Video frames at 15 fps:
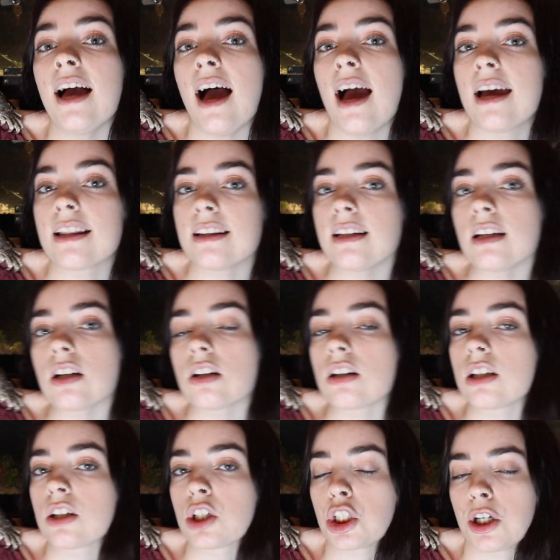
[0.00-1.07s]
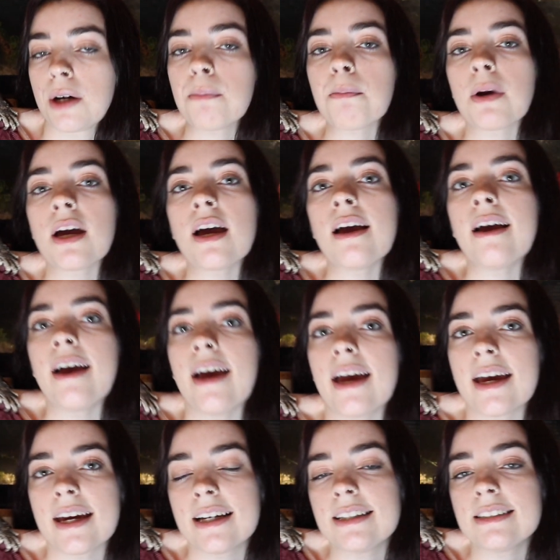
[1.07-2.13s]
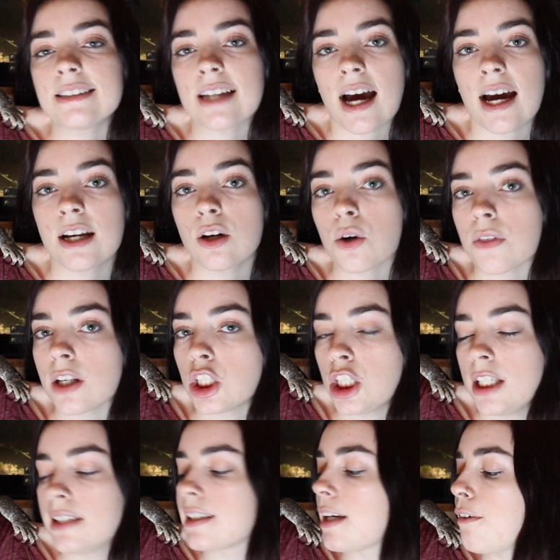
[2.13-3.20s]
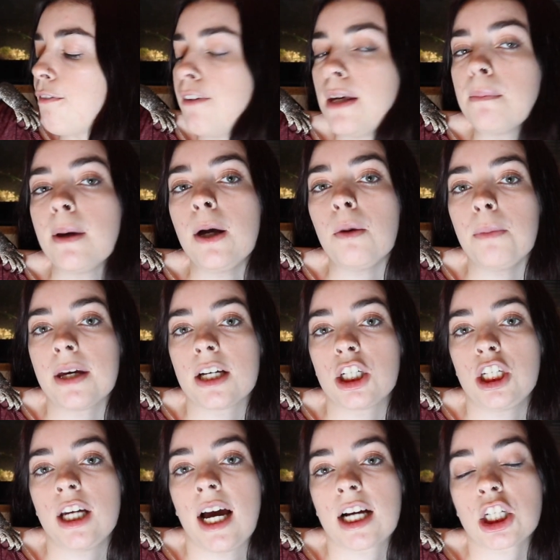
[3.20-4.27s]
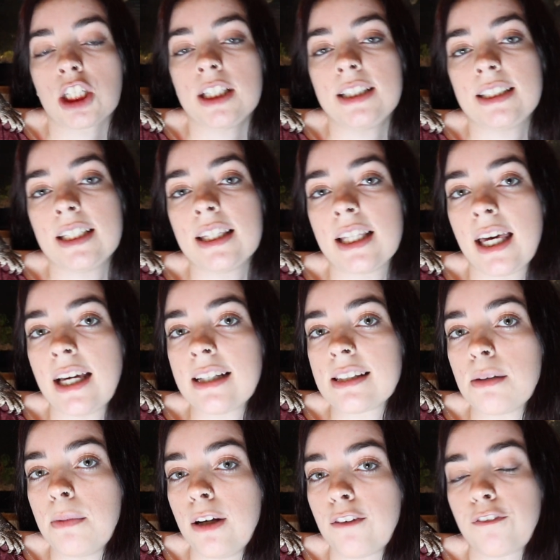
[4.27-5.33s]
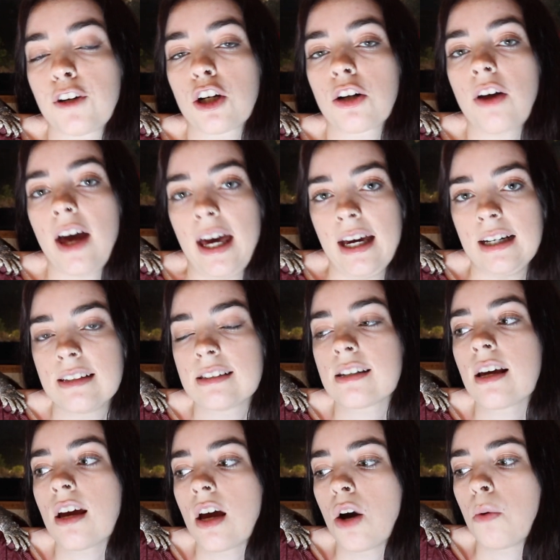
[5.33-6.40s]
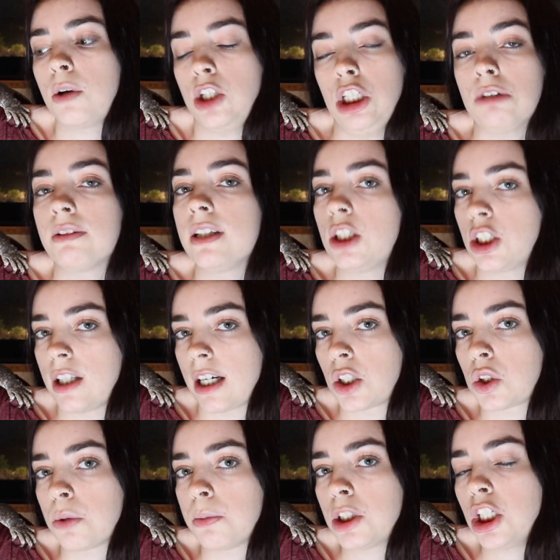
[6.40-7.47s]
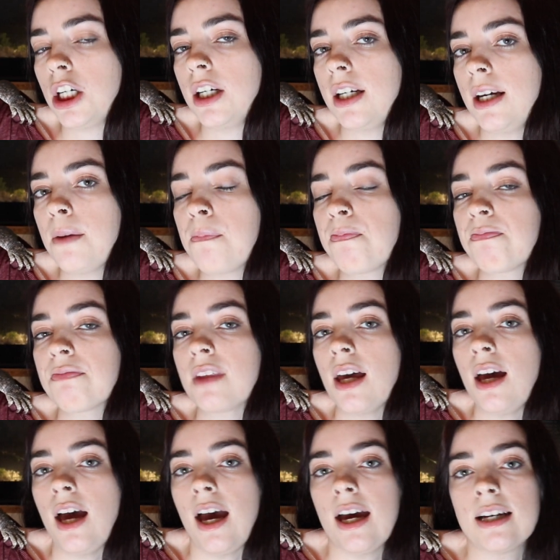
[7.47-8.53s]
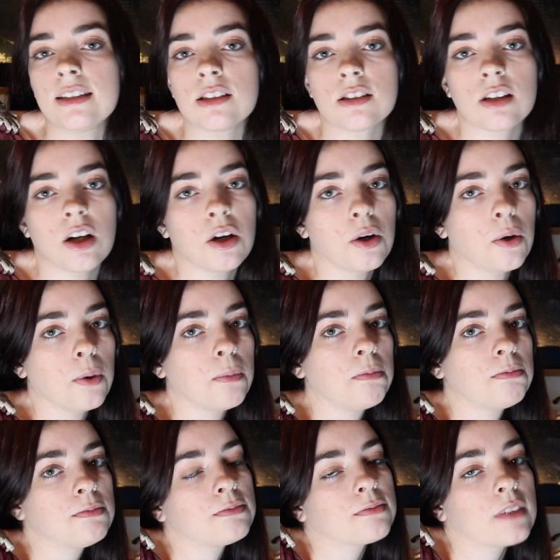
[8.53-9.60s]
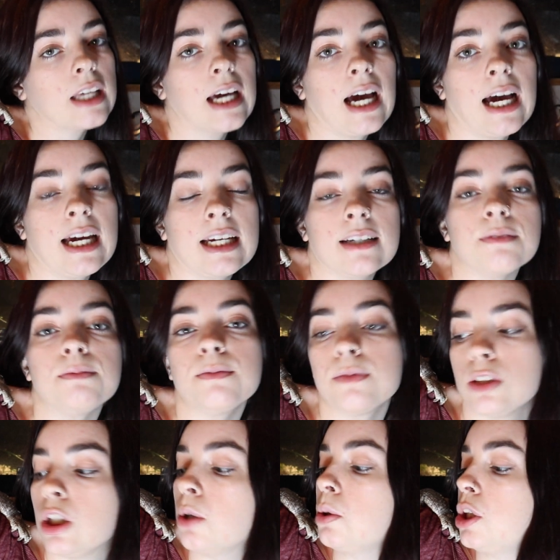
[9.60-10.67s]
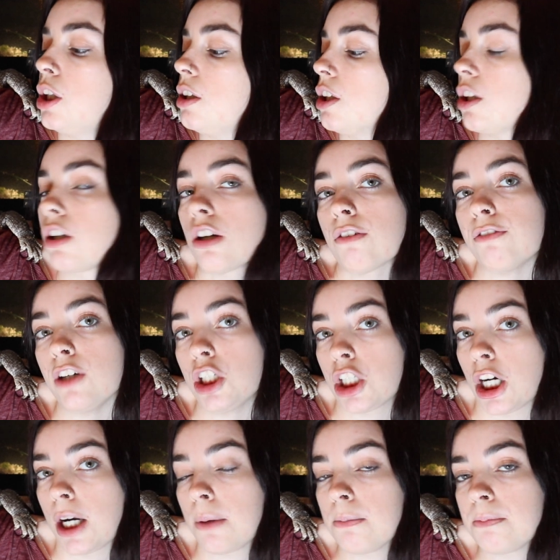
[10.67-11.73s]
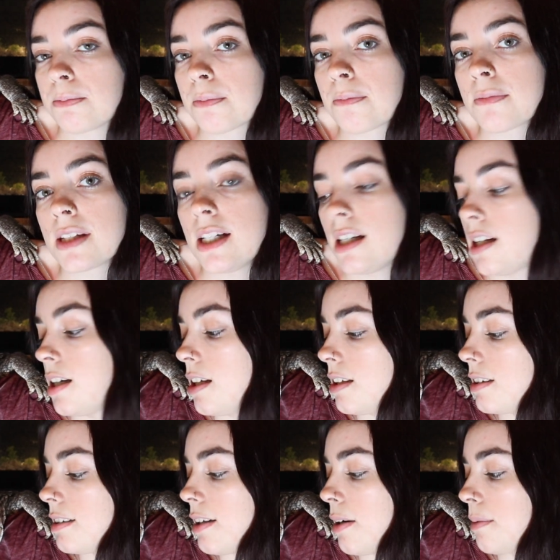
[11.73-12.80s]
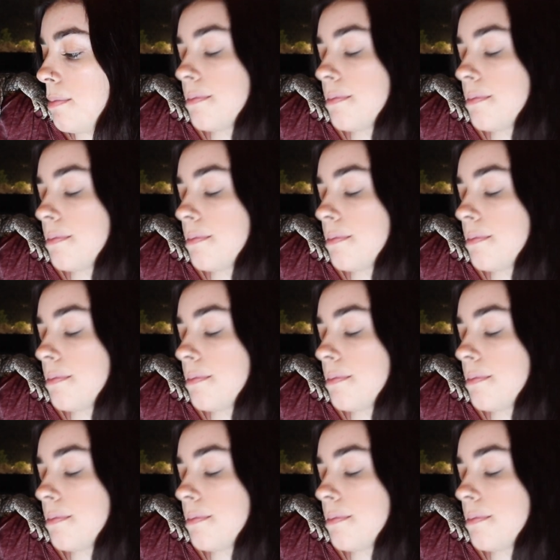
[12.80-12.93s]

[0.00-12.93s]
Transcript: a little shrimp. And I know that she's a female because she actually did lay some infertile eggs when she reached sexual maturity, and so I know she's a girl for sure. So